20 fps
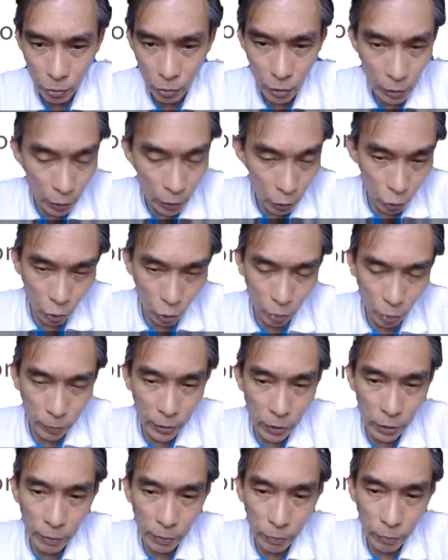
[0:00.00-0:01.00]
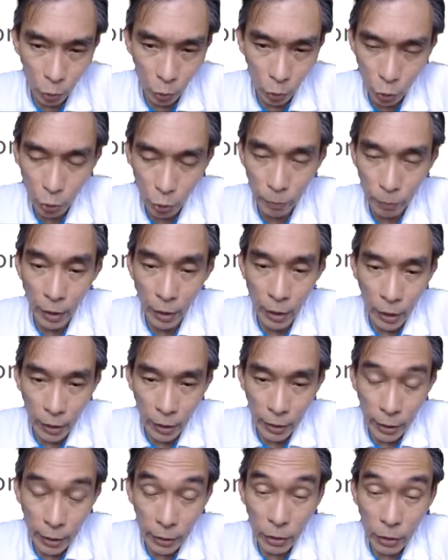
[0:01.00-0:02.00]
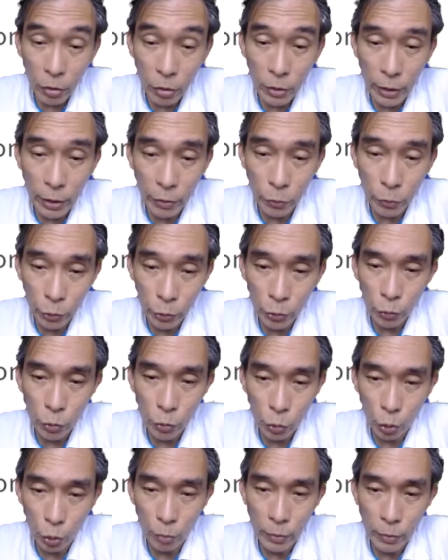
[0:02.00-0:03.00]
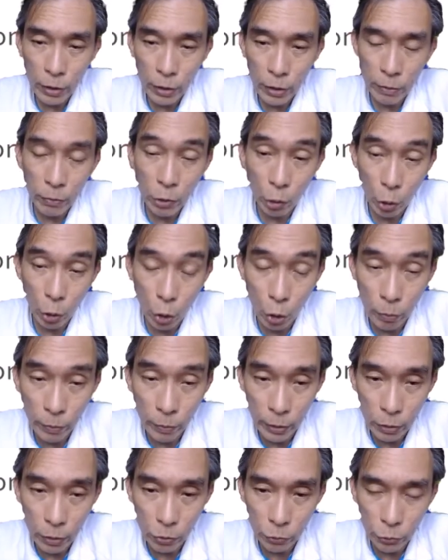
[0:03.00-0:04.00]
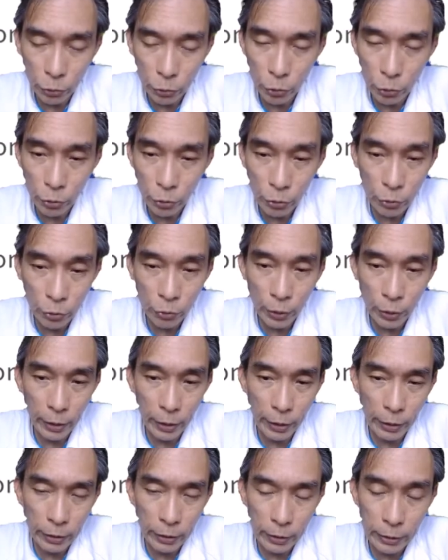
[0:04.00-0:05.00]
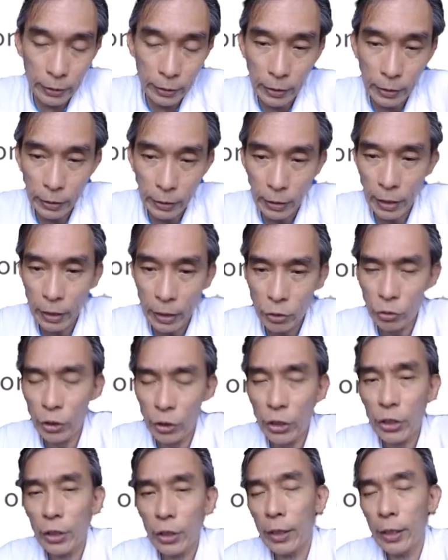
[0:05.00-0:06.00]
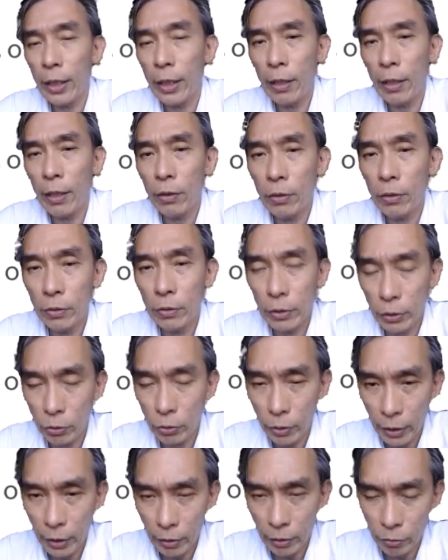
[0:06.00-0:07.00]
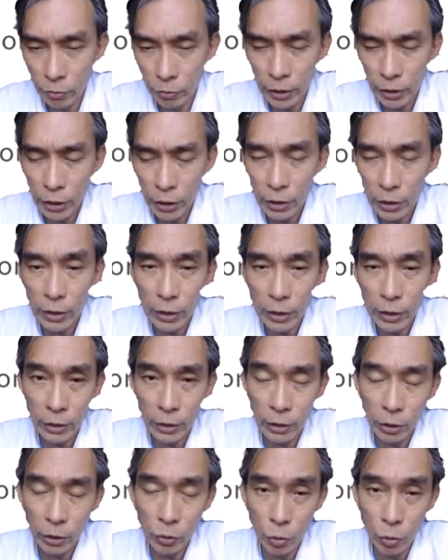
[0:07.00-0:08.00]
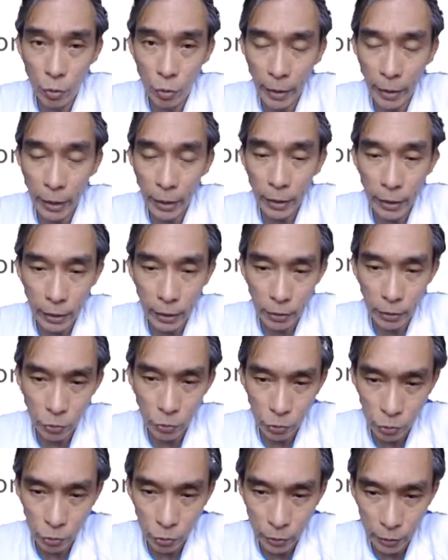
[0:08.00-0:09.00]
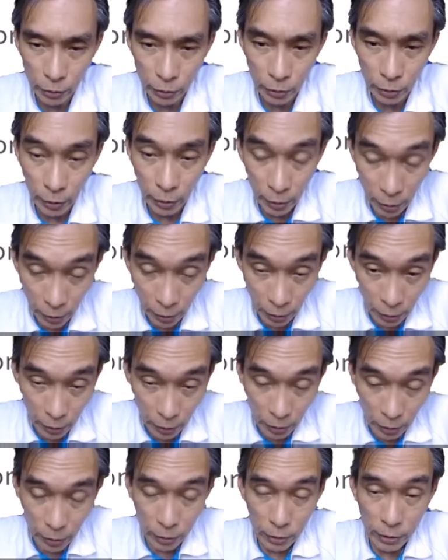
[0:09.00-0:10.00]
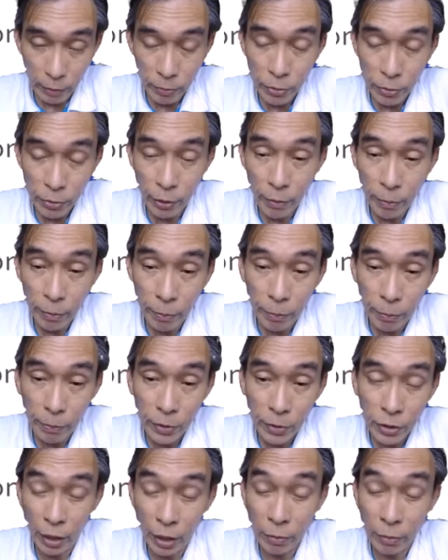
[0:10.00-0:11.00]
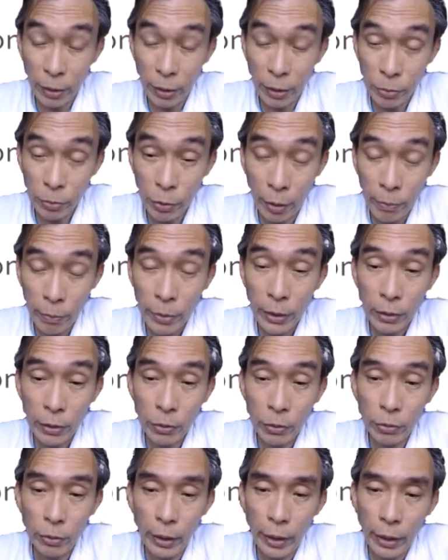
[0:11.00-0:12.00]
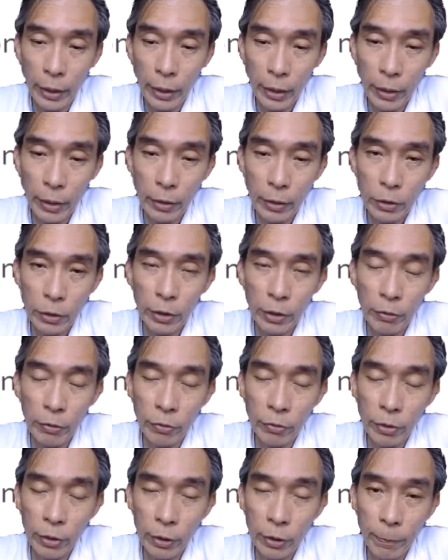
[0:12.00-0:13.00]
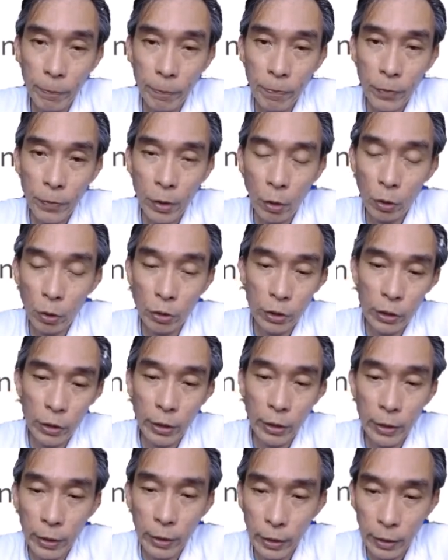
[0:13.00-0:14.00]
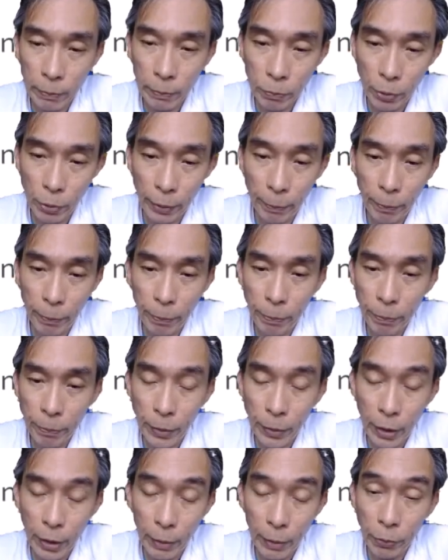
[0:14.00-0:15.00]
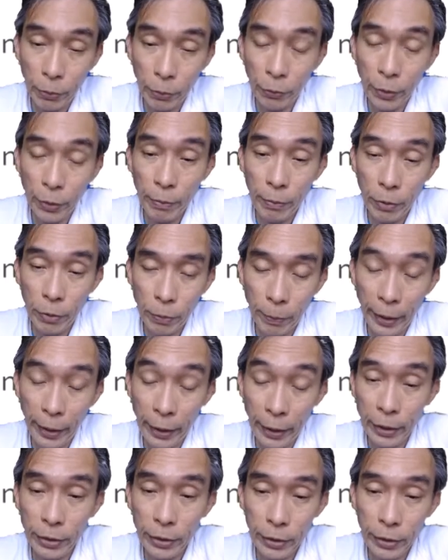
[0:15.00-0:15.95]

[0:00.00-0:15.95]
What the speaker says: thomassim.com. Later on, I will use thomassim.com to show you, as in the illustration, how you can register a new domain and also subscribing to a server hosting program or package.